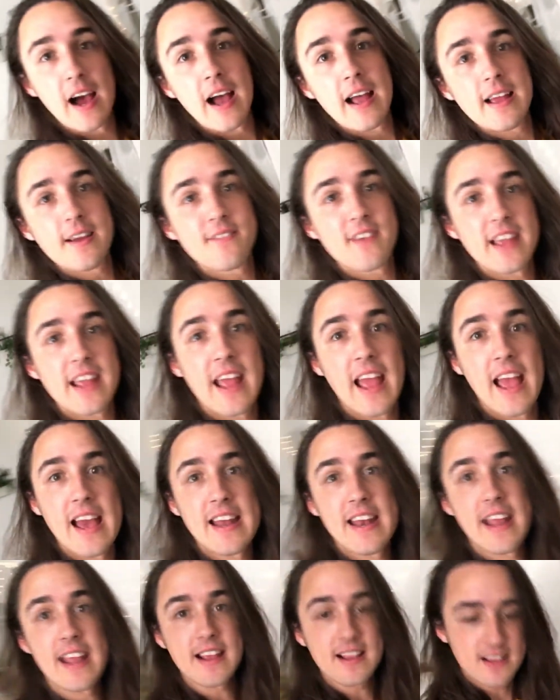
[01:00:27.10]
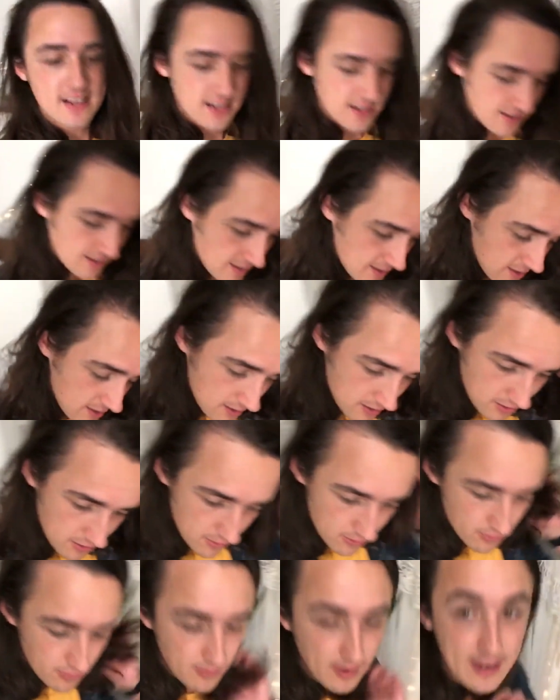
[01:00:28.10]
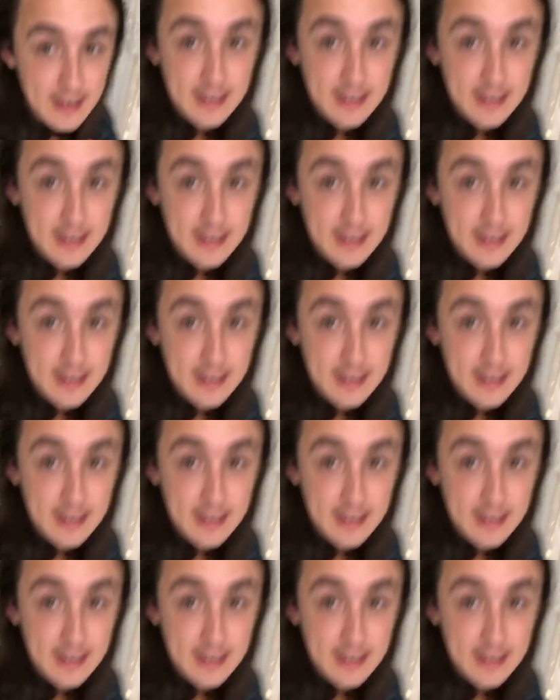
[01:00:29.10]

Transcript: have a headache right